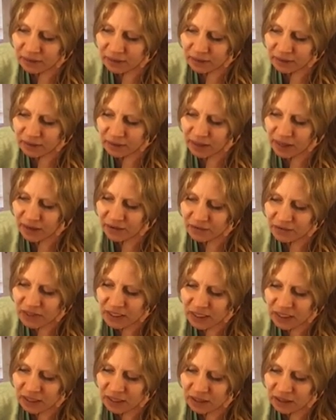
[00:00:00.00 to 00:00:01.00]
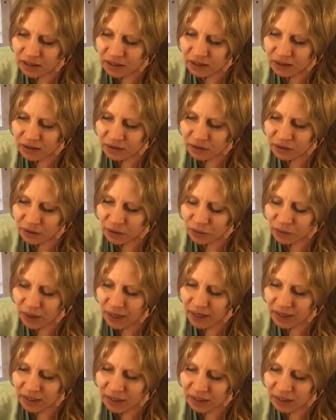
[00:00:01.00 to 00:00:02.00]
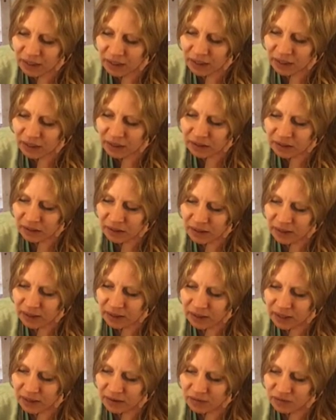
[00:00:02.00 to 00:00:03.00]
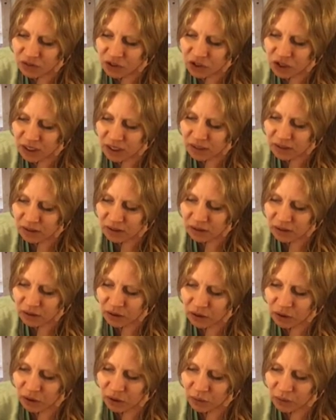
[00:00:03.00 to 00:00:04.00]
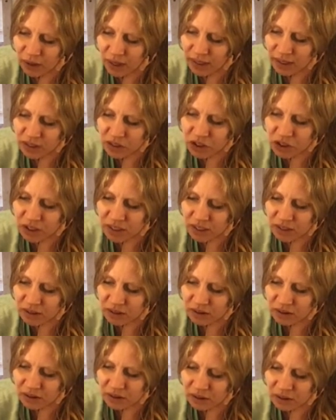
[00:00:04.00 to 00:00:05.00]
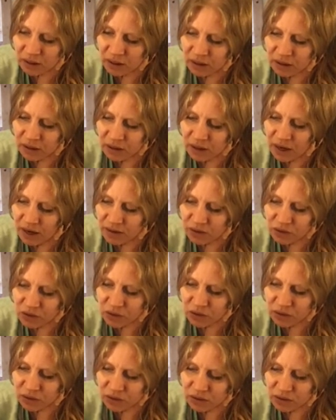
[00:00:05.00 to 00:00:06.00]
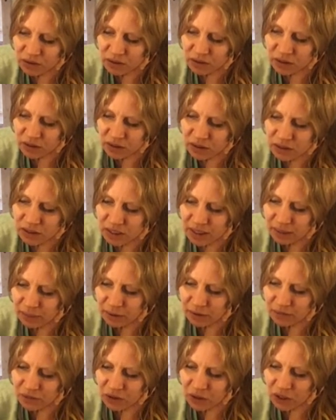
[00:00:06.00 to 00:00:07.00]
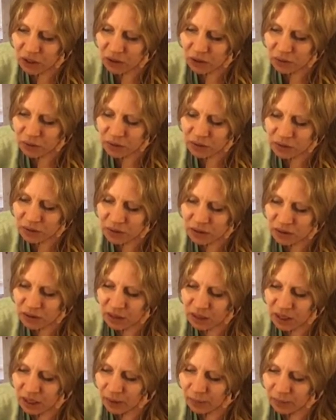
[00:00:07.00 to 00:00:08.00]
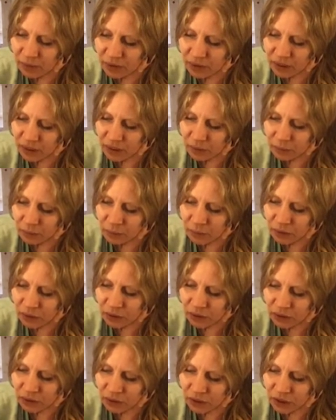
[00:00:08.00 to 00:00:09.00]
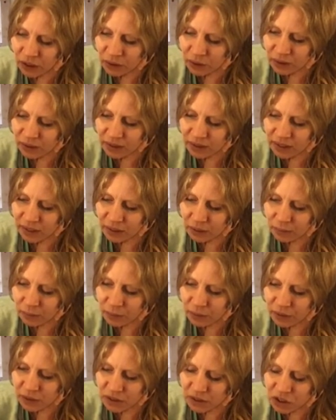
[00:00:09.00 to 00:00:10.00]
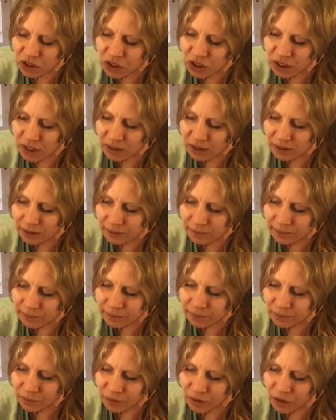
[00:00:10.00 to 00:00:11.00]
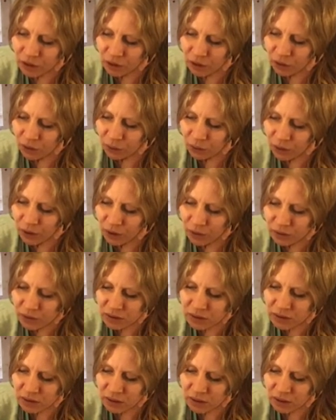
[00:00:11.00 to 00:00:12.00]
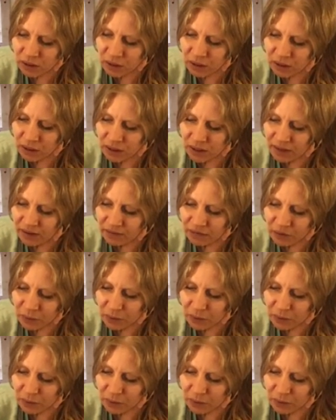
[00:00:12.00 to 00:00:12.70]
left ear, left cheek, right cheek, nostrils, tip of the nose, the upper lip, lower lip, chin, throat, left